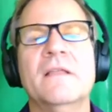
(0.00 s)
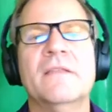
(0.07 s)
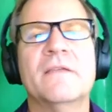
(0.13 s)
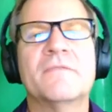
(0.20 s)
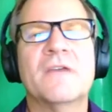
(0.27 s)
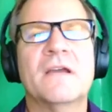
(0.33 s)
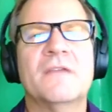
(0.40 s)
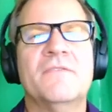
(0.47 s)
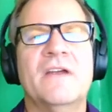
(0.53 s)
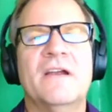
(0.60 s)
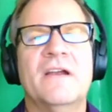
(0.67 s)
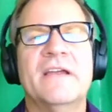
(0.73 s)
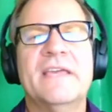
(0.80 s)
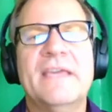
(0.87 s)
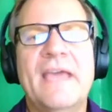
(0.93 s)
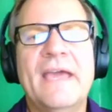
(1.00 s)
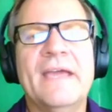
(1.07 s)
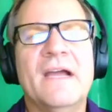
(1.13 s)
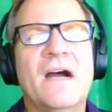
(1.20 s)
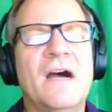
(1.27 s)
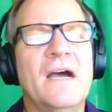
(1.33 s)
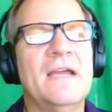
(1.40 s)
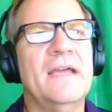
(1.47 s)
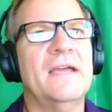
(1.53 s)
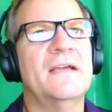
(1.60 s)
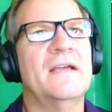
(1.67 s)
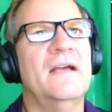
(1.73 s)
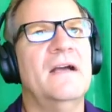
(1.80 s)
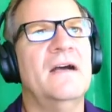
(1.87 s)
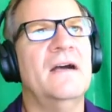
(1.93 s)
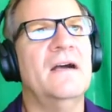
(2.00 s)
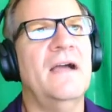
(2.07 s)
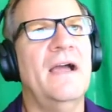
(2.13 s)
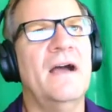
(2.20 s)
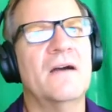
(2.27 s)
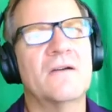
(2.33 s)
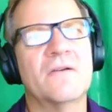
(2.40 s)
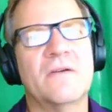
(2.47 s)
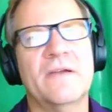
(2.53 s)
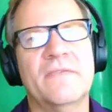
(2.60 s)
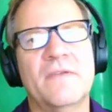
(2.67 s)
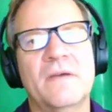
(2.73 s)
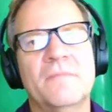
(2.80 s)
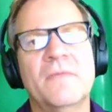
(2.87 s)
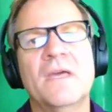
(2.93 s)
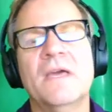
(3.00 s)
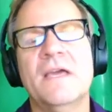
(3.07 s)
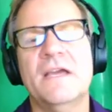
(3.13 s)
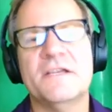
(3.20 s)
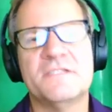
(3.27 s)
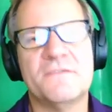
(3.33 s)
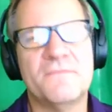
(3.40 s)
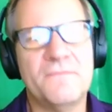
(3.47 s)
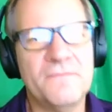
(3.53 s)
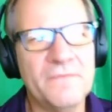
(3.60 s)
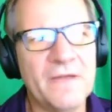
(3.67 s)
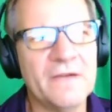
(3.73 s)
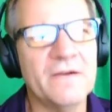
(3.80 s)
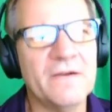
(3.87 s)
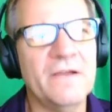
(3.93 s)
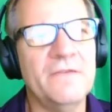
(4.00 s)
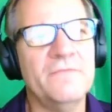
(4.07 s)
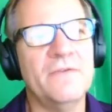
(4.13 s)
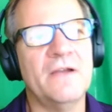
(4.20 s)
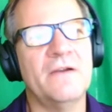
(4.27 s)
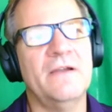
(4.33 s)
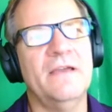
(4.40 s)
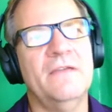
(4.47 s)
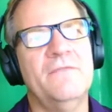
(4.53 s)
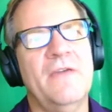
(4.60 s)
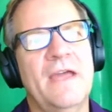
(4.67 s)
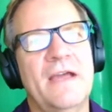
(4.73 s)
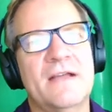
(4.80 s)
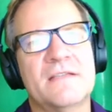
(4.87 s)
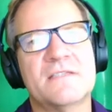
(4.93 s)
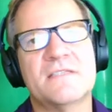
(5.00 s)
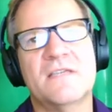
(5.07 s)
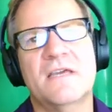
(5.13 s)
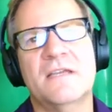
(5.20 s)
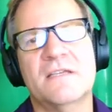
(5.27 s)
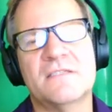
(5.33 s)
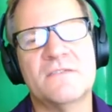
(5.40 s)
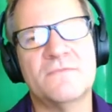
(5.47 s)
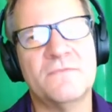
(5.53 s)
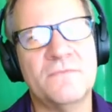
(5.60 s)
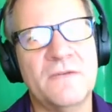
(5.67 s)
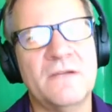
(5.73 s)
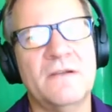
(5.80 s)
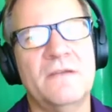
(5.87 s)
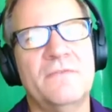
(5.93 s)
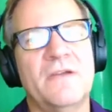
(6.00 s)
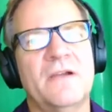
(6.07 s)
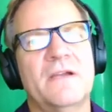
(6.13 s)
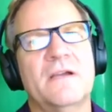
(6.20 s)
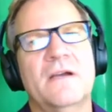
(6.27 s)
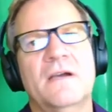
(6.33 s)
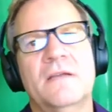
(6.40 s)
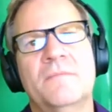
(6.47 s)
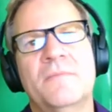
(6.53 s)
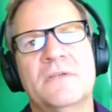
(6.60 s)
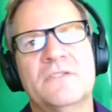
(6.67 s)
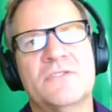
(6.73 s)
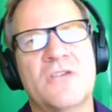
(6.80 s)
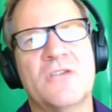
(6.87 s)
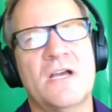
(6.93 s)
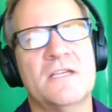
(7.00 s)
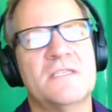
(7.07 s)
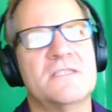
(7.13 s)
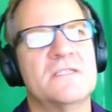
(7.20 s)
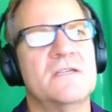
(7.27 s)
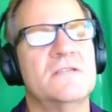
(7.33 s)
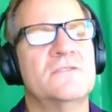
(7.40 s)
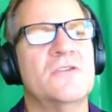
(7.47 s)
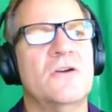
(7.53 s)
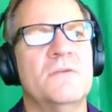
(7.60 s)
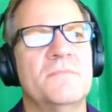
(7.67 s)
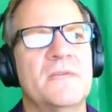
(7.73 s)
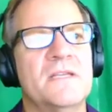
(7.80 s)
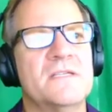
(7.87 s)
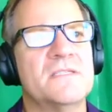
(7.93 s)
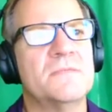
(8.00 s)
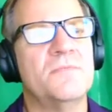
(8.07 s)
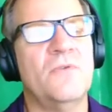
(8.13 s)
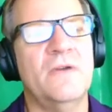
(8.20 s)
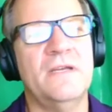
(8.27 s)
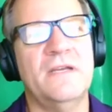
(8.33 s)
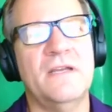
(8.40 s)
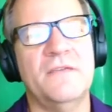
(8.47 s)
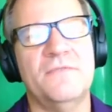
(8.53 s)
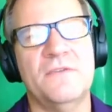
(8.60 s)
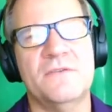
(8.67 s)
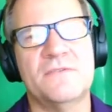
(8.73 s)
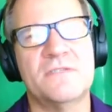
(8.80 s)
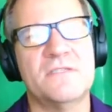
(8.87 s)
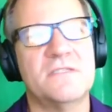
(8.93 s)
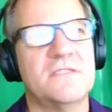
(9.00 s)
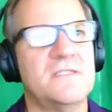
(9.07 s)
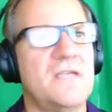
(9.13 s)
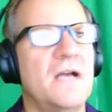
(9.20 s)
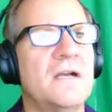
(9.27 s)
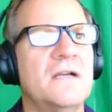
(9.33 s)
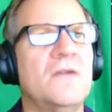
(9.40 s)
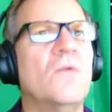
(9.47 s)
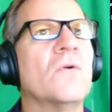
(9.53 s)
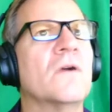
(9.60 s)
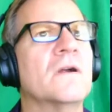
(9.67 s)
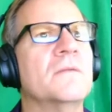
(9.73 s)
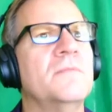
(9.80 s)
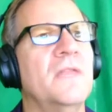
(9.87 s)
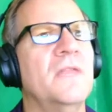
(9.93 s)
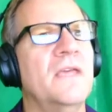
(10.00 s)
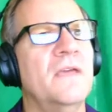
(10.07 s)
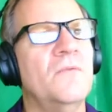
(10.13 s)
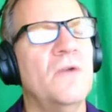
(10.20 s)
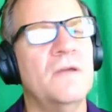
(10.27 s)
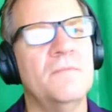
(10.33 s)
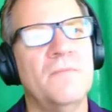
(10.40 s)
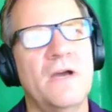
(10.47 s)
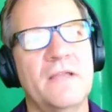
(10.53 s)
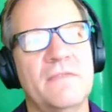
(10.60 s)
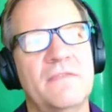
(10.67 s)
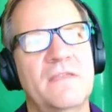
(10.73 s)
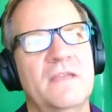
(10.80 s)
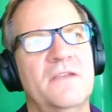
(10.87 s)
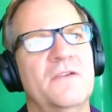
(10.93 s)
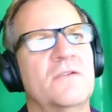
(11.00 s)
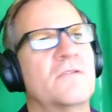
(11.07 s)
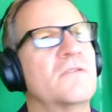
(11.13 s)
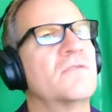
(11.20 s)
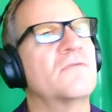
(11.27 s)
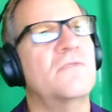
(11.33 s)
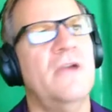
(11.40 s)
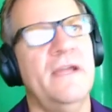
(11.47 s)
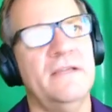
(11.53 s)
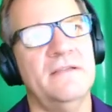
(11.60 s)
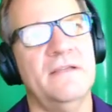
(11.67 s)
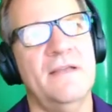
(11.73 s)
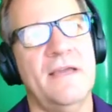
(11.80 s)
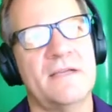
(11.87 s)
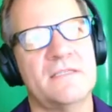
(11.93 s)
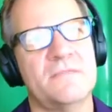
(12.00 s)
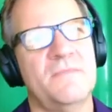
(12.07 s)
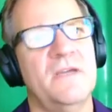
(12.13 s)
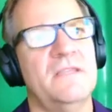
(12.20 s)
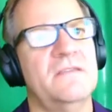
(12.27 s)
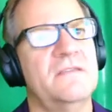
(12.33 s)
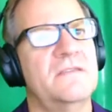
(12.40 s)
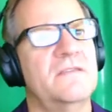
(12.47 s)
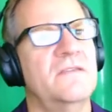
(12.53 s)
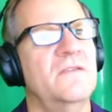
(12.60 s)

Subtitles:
They've got a very chaotic algorithm. It's very, very advanced and it's very, very good. But just don't be disappointed if you suck horribly one month and you're great the next month.